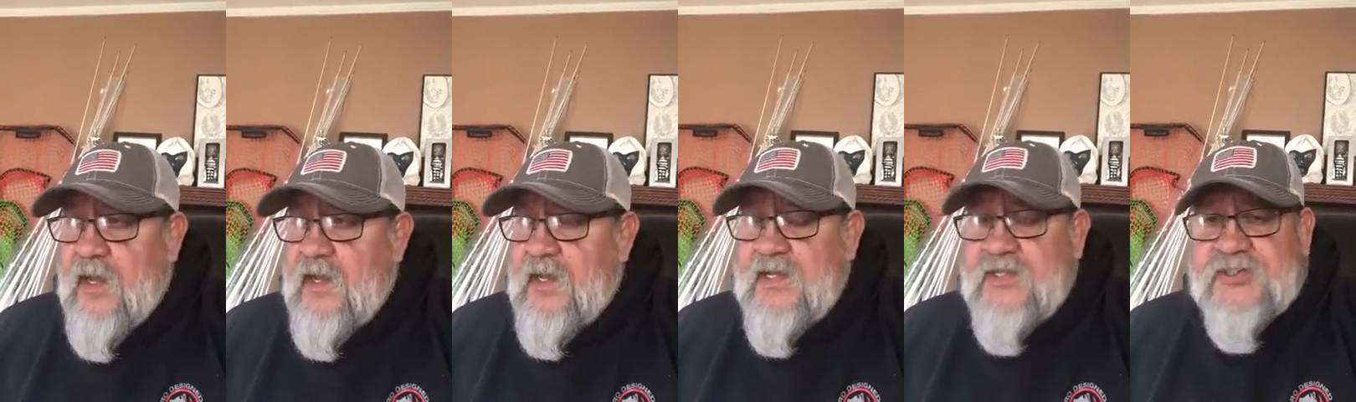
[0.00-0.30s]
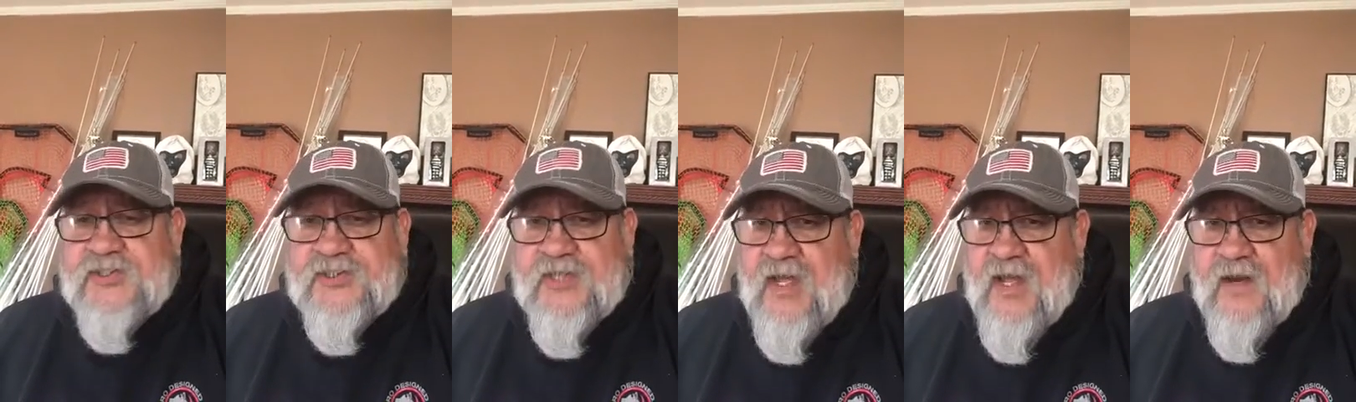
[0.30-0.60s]

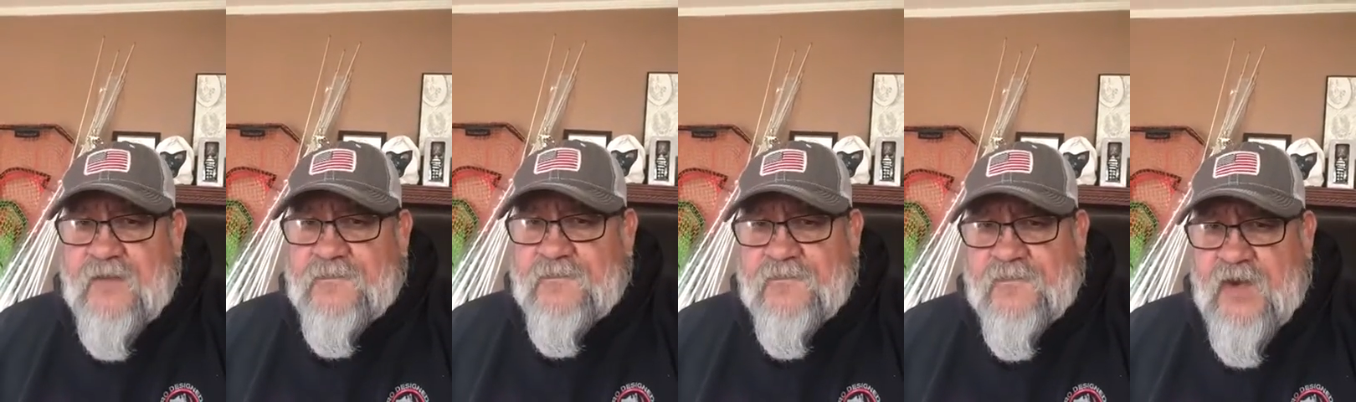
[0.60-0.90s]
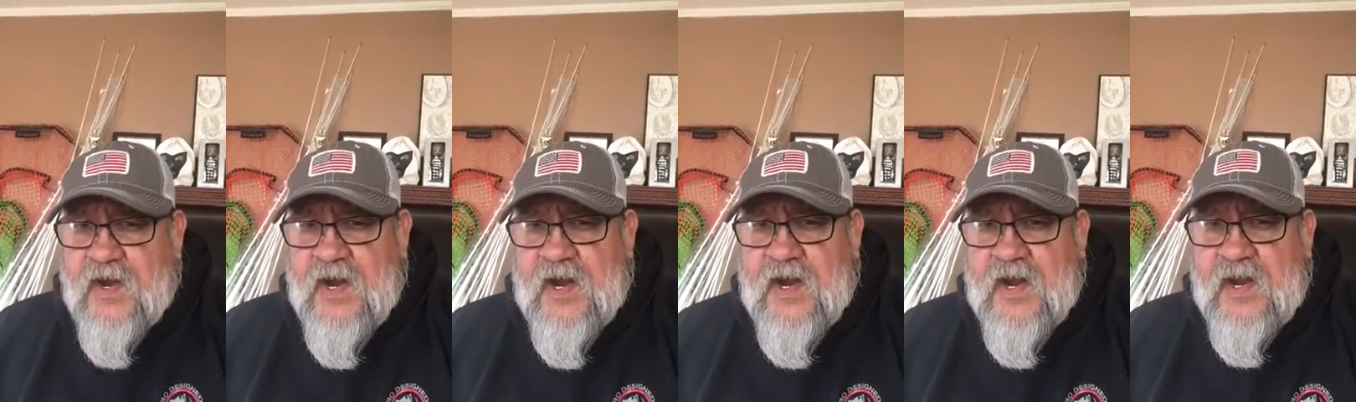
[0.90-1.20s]
He's not
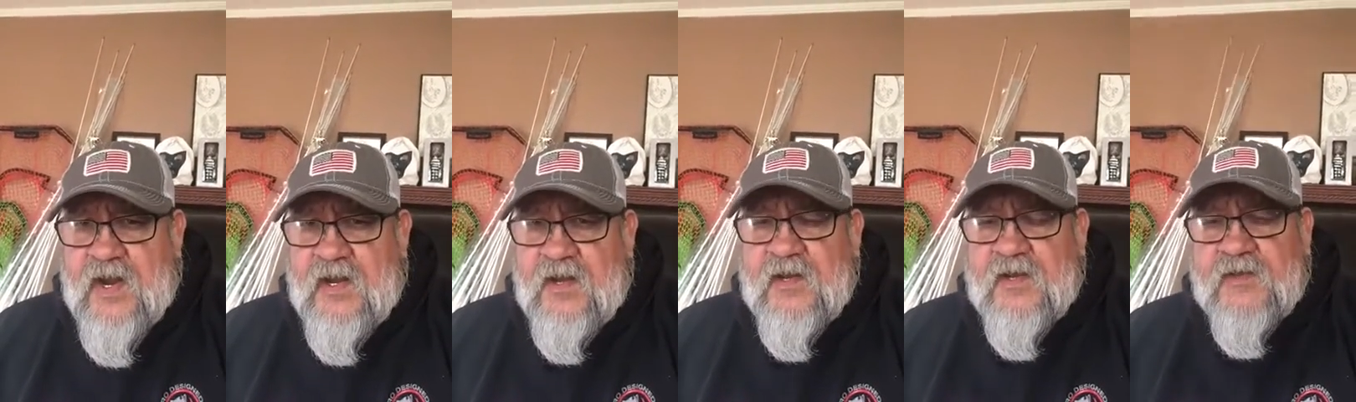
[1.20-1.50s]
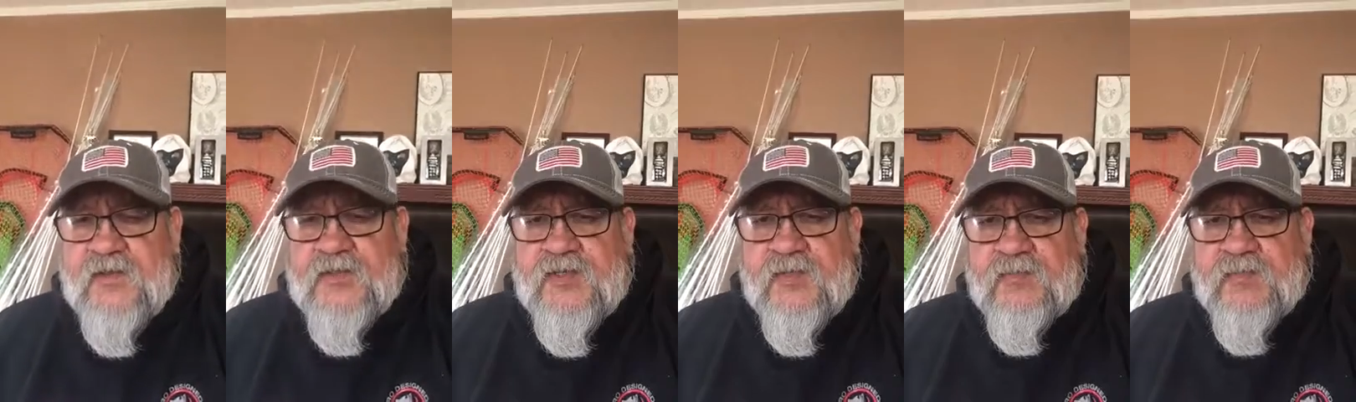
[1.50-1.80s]

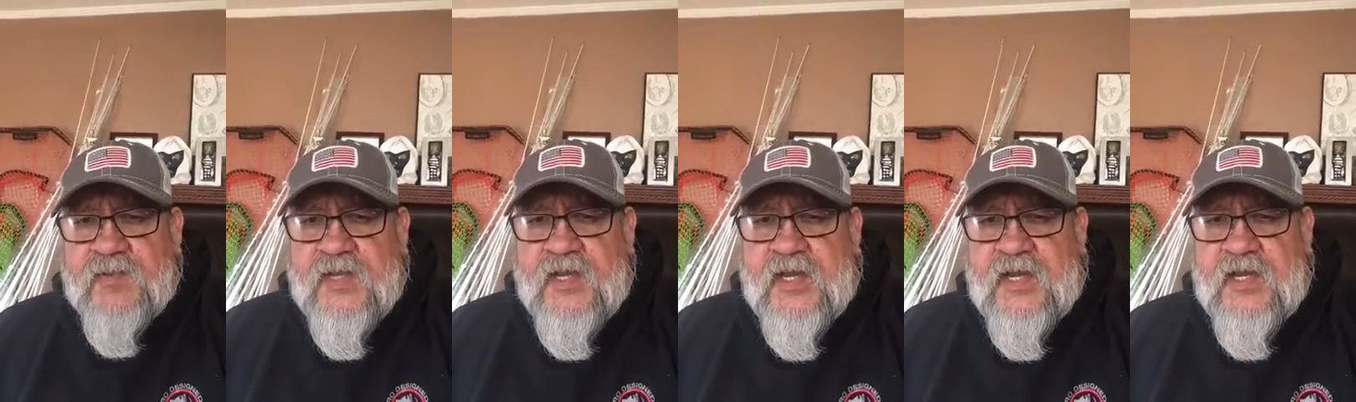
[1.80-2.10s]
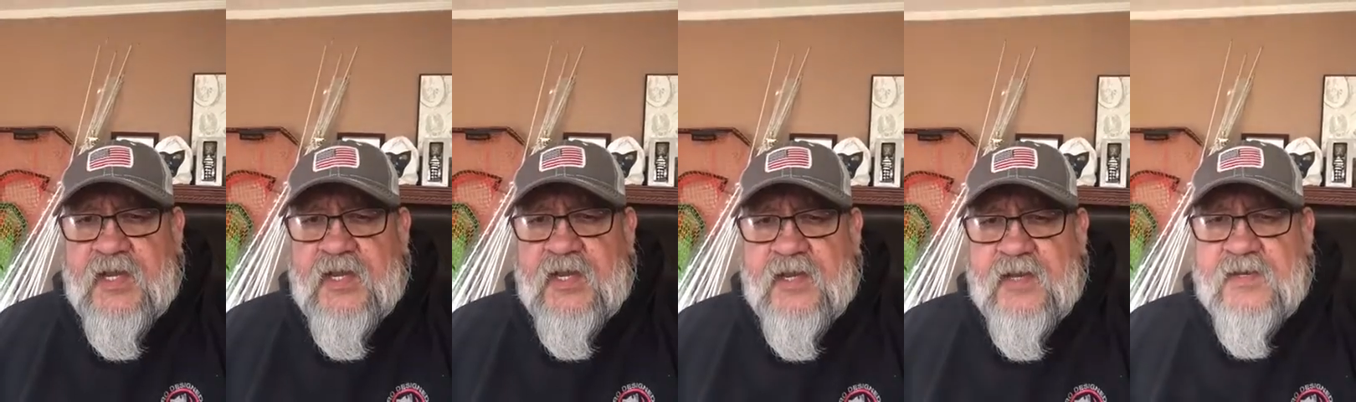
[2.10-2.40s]
afraid
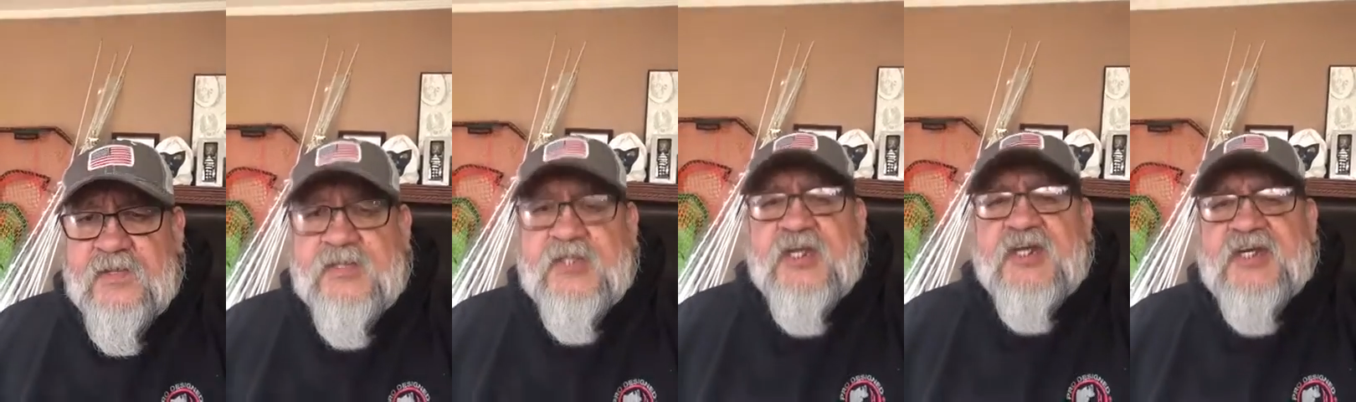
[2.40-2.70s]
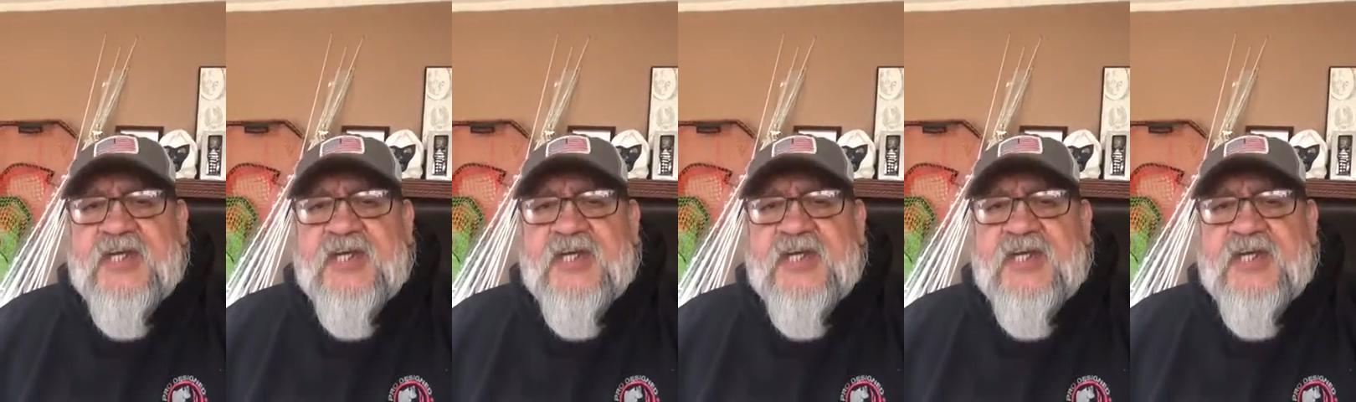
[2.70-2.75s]
to